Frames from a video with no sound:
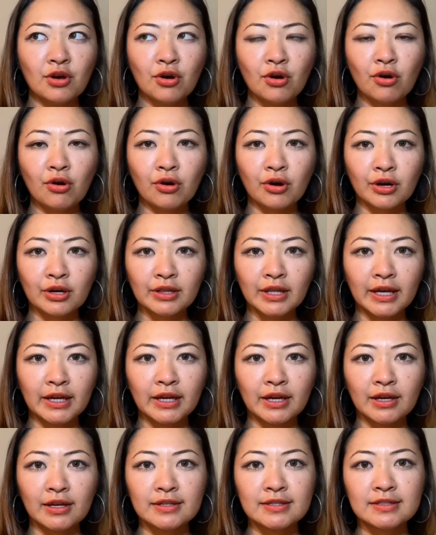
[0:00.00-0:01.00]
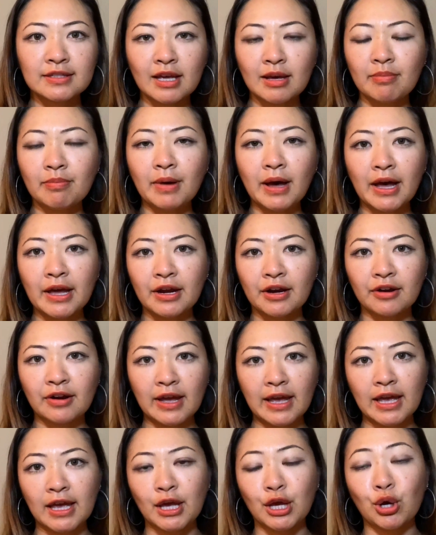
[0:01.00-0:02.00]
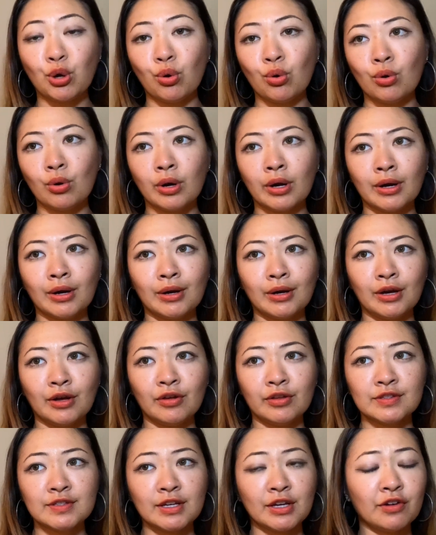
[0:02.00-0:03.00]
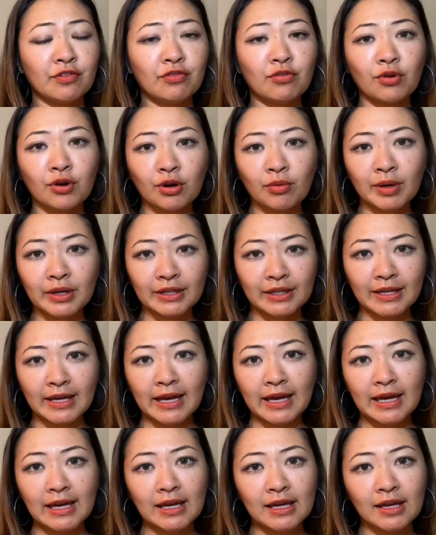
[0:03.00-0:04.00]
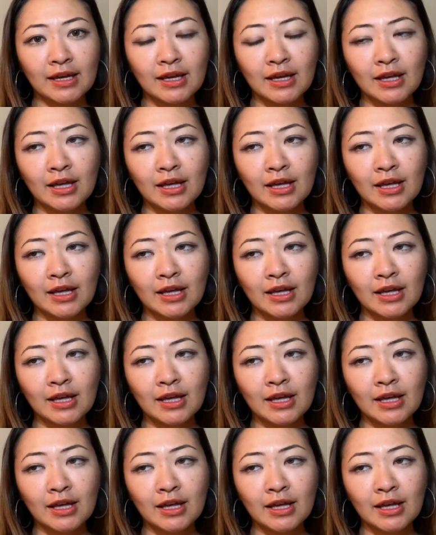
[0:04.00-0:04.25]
or like a SEP IRA, or say a 401k,